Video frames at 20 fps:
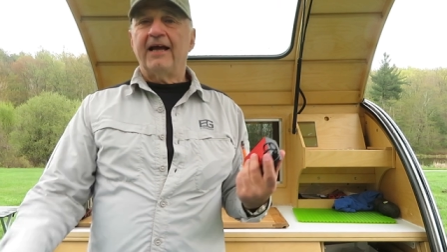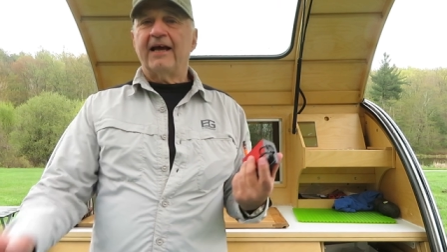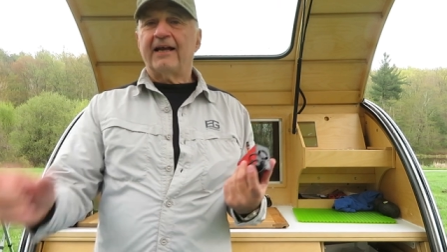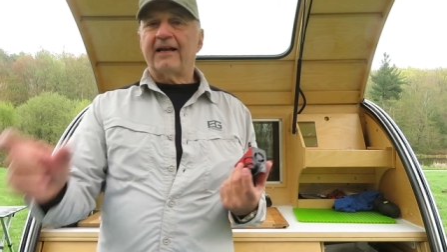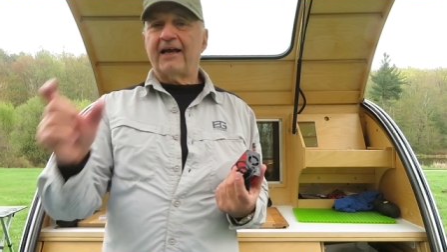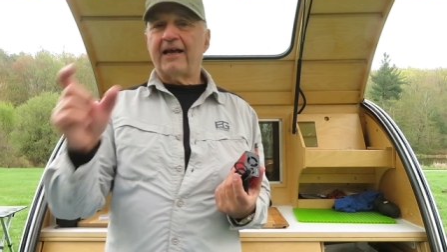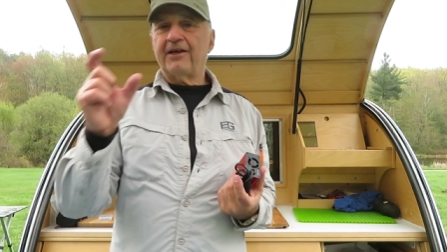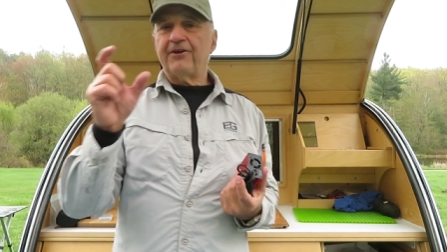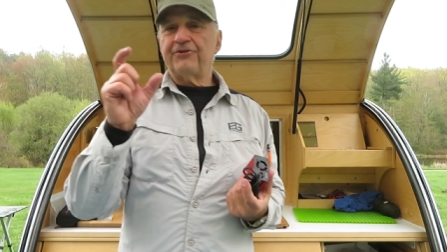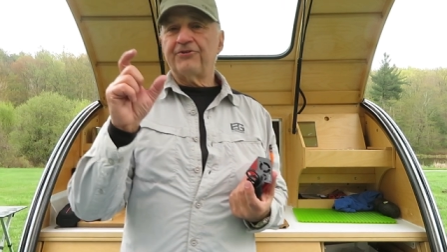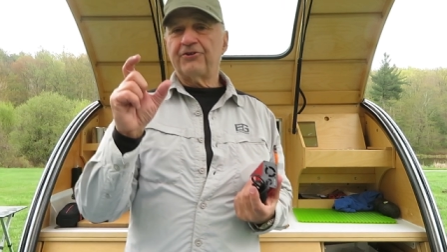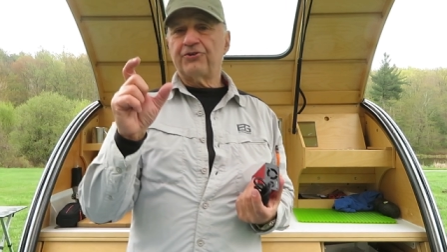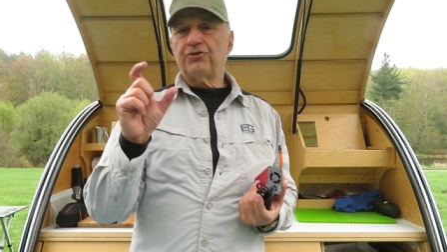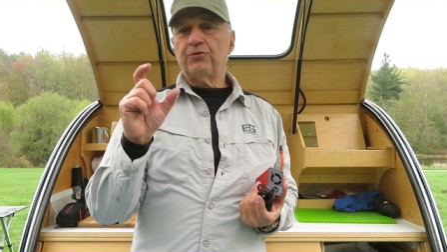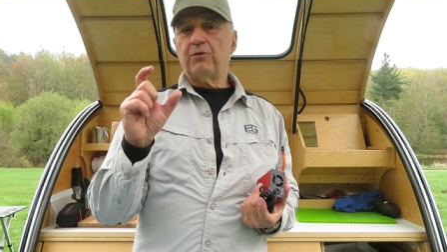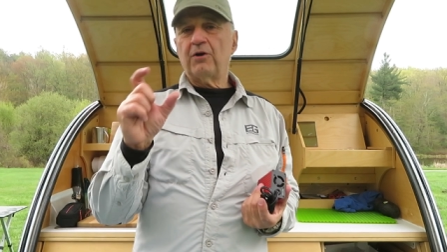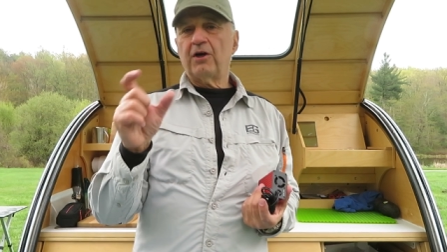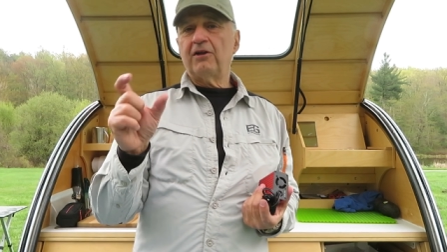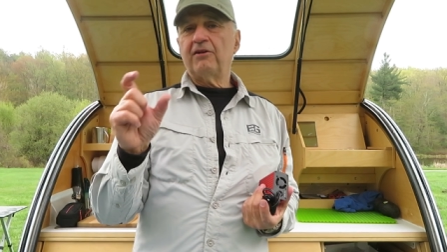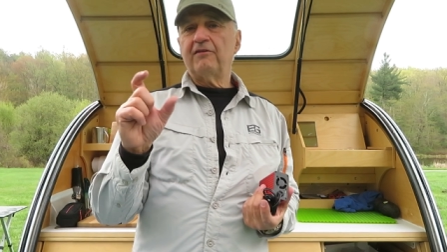And I use a
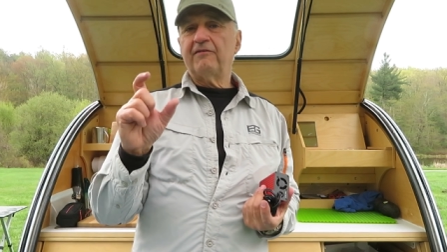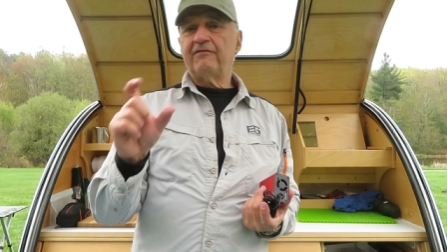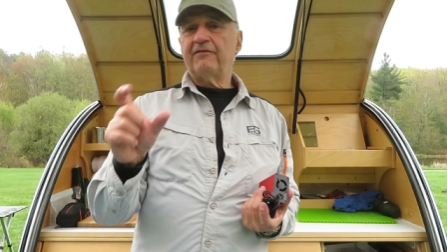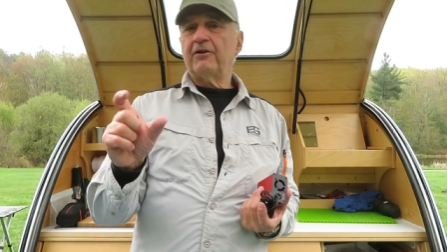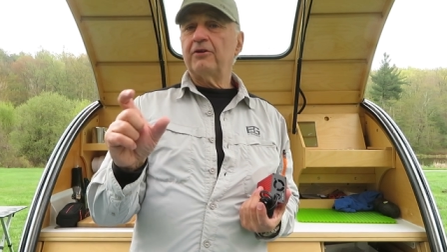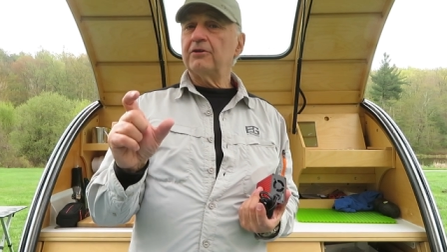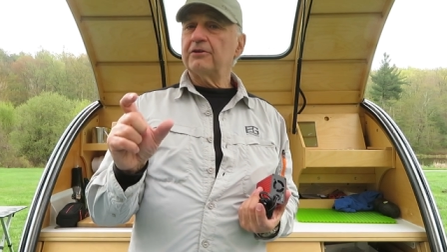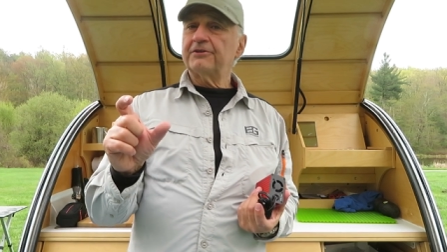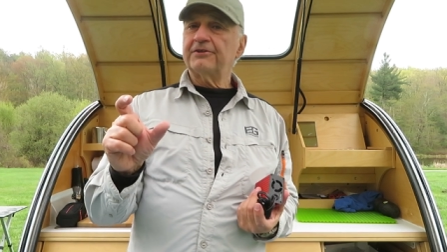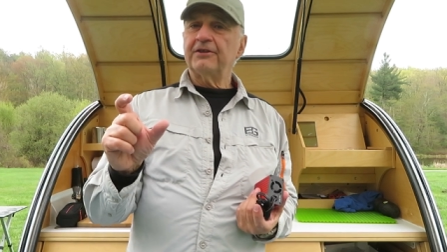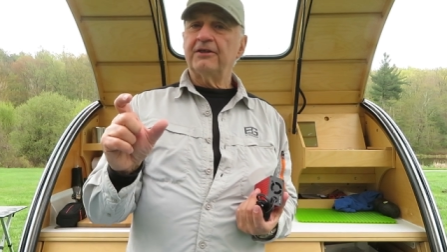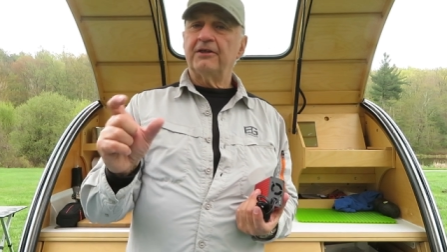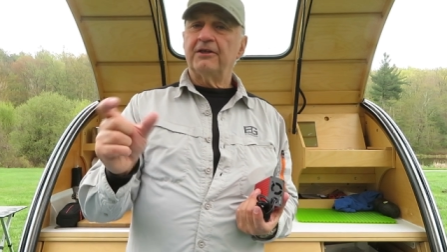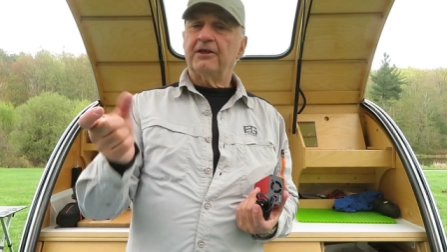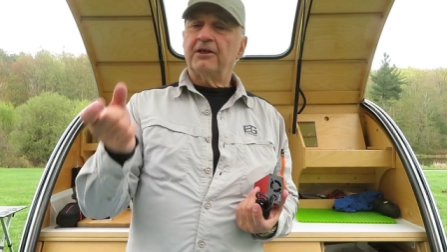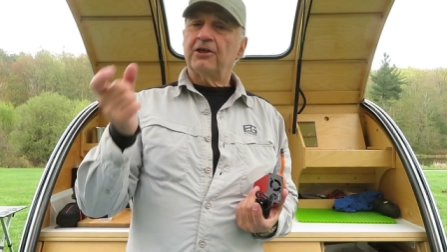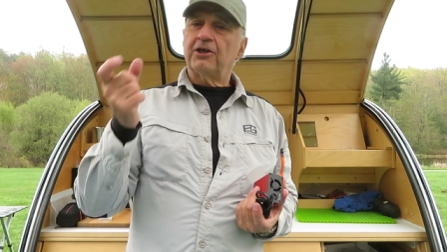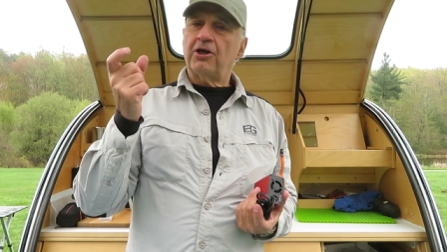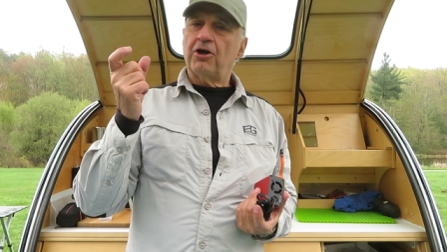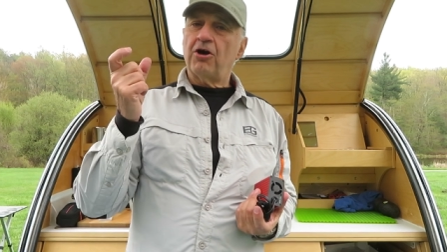12 volt
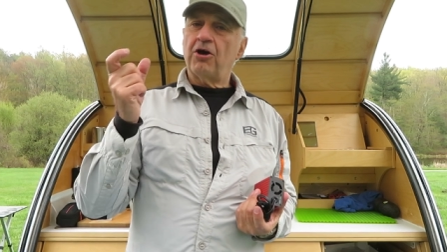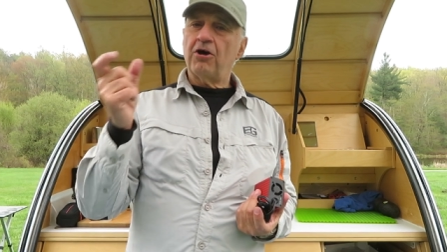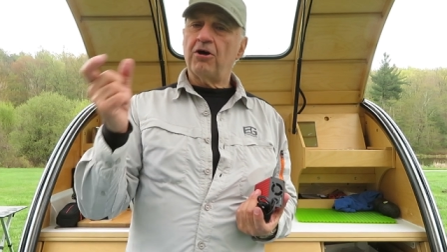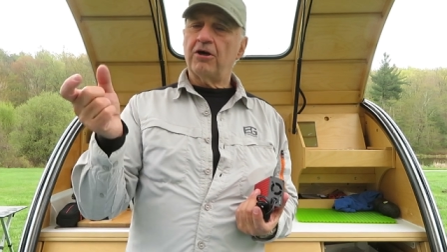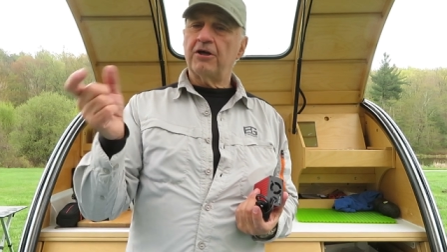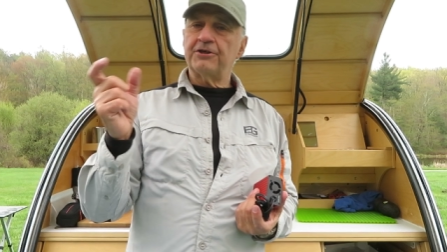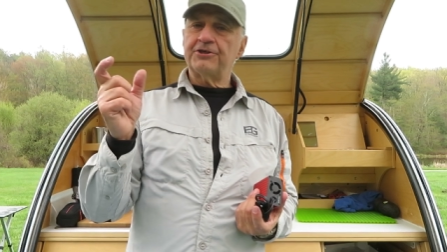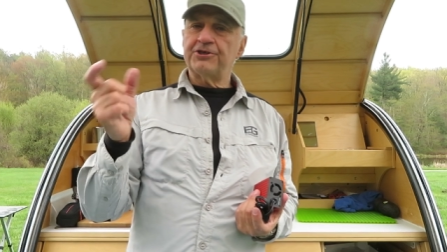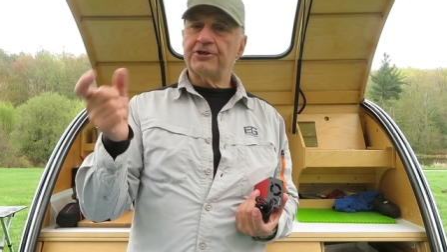car